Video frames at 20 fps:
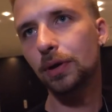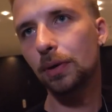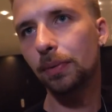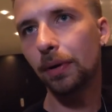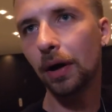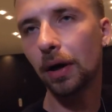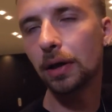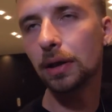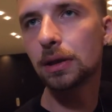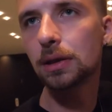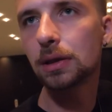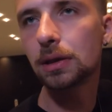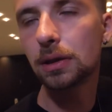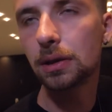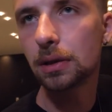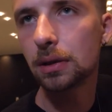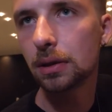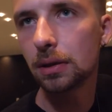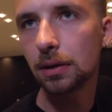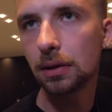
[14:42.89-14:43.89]
There's so honest. many
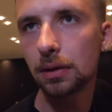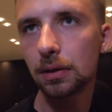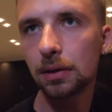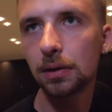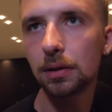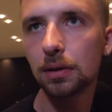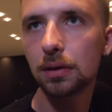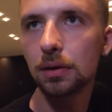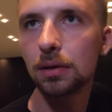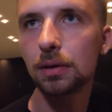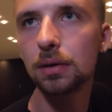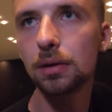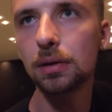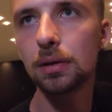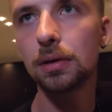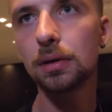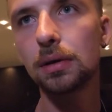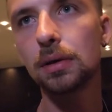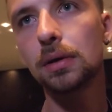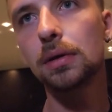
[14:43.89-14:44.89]
stores selling
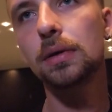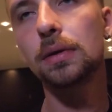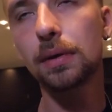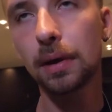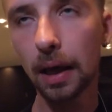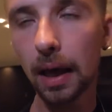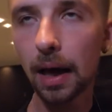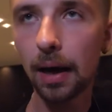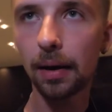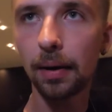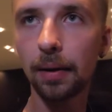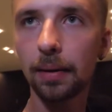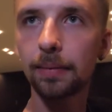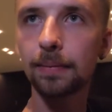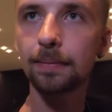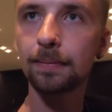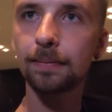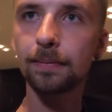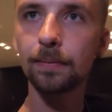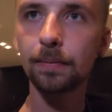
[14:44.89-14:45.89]
bags. Yeah. They
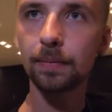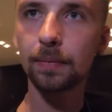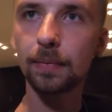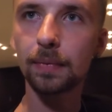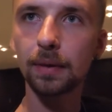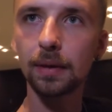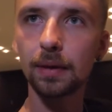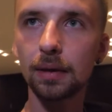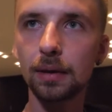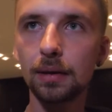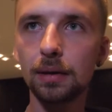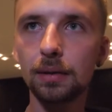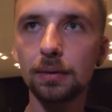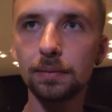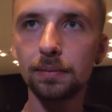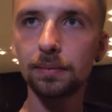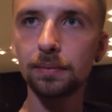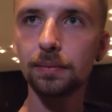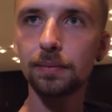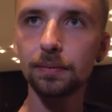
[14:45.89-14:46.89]
probably love to sell your
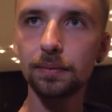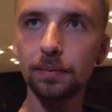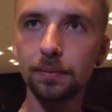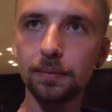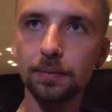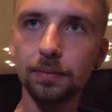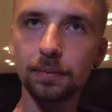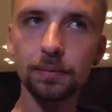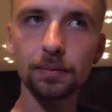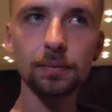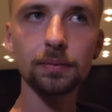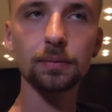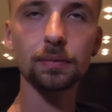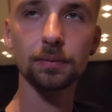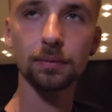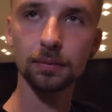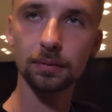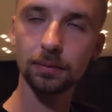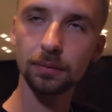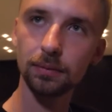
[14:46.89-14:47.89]
bag in the store, right? So you
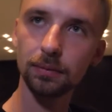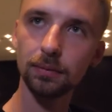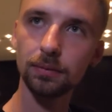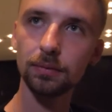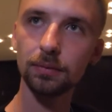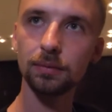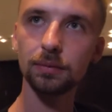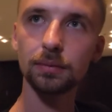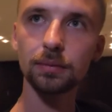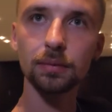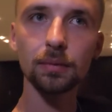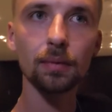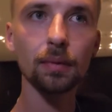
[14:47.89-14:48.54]
have distributors.